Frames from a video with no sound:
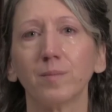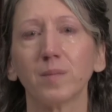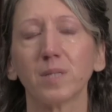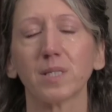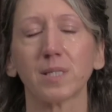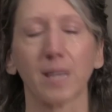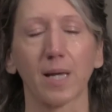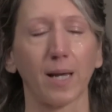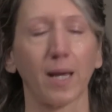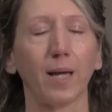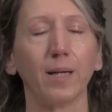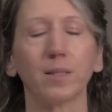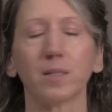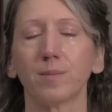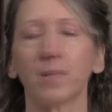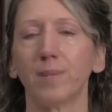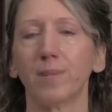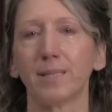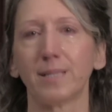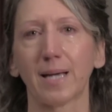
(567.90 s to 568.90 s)
singing
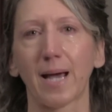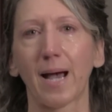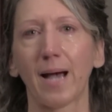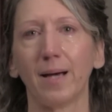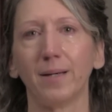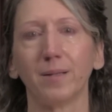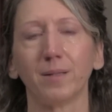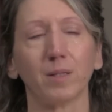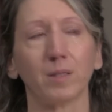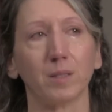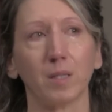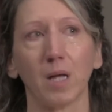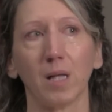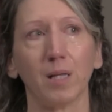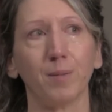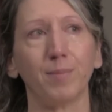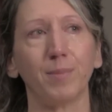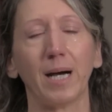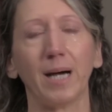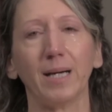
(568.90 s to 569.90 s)
to my dad the
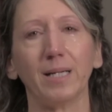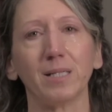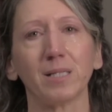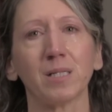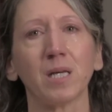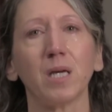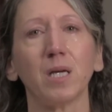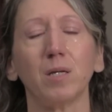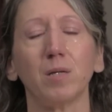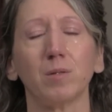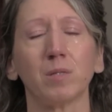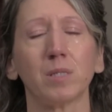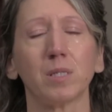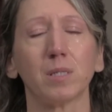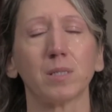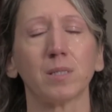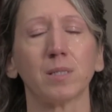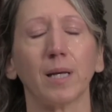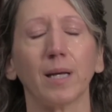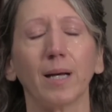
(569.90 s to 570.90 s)
lullabies he used
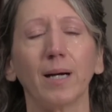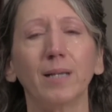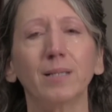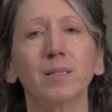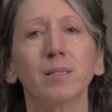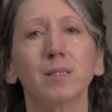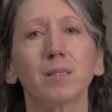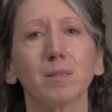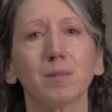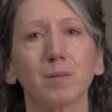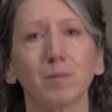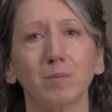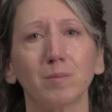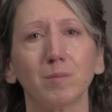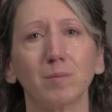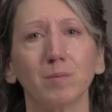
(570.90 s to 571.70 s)
to sing us.